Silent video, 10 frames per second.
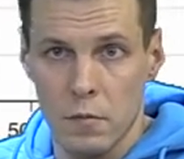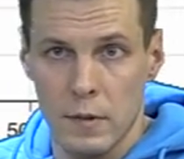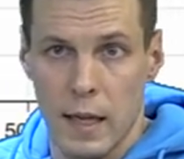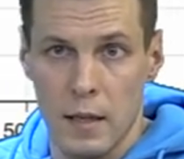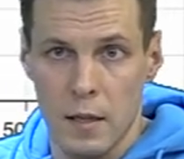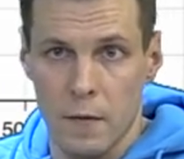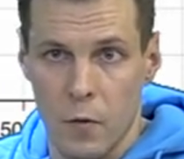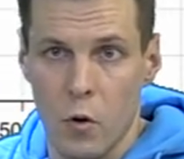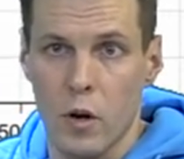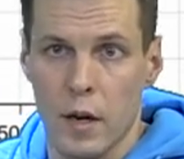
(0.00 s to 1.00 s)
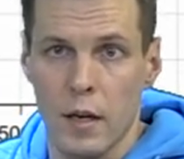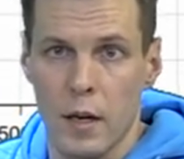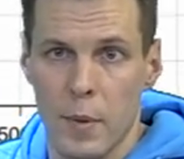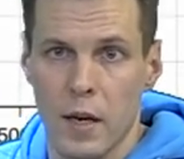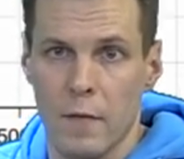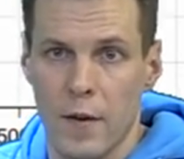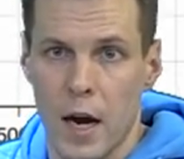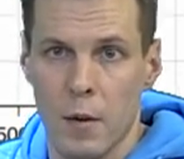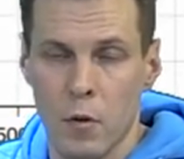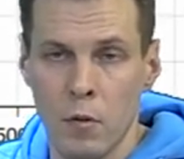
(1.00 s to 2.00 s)
that is the focal independent
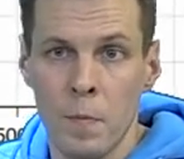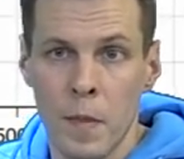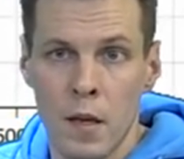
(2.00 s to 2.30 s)
variable,